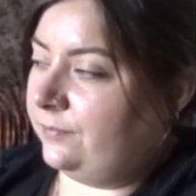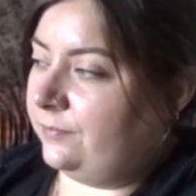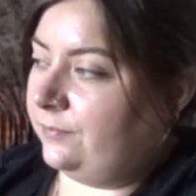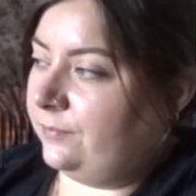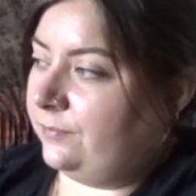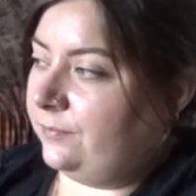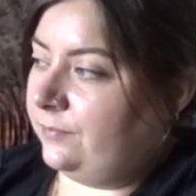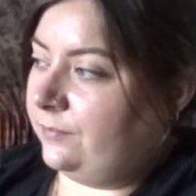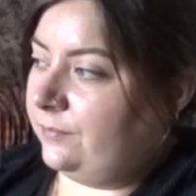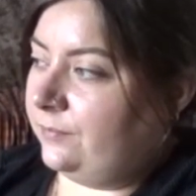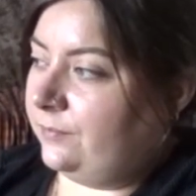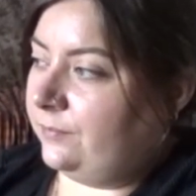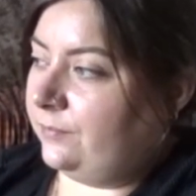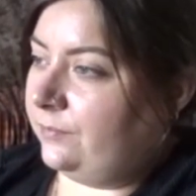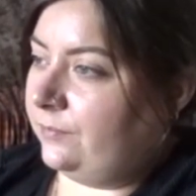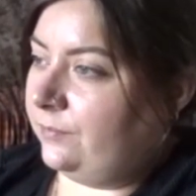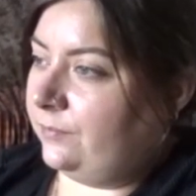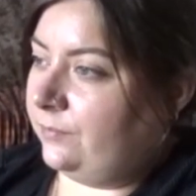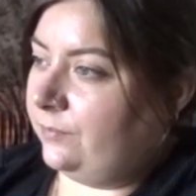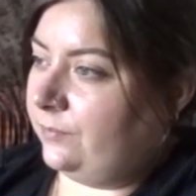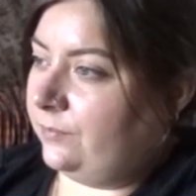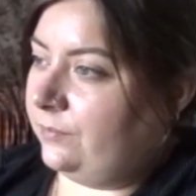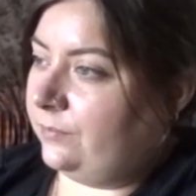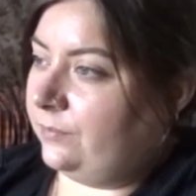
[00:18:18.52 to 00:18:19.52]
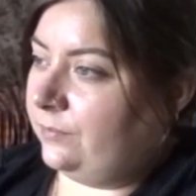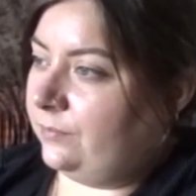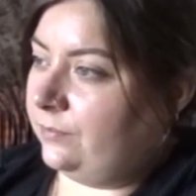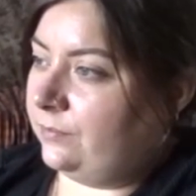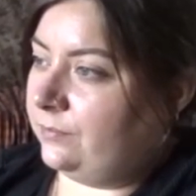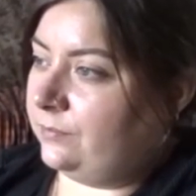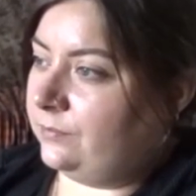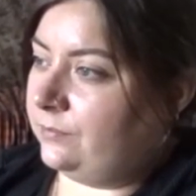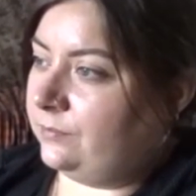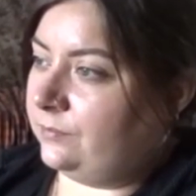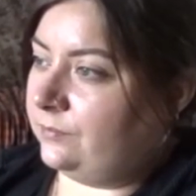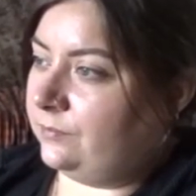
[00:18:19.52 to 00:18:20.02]

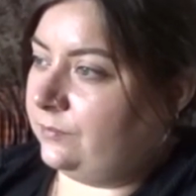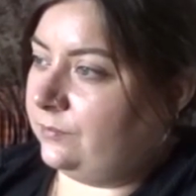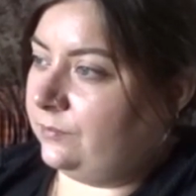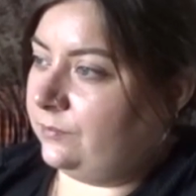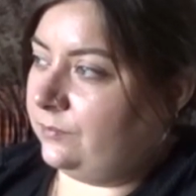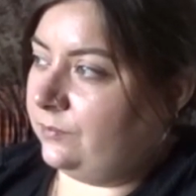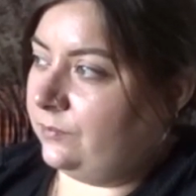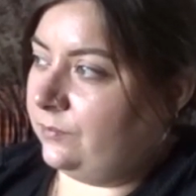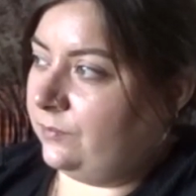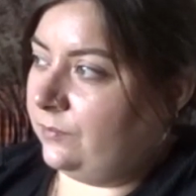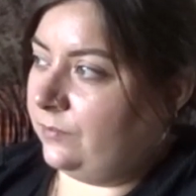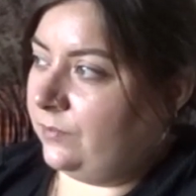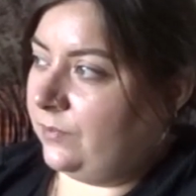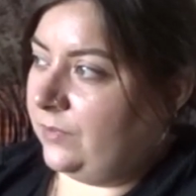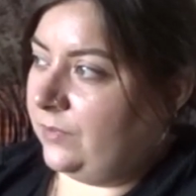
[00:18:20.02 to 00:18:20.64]
No words are spoken by the person on screen.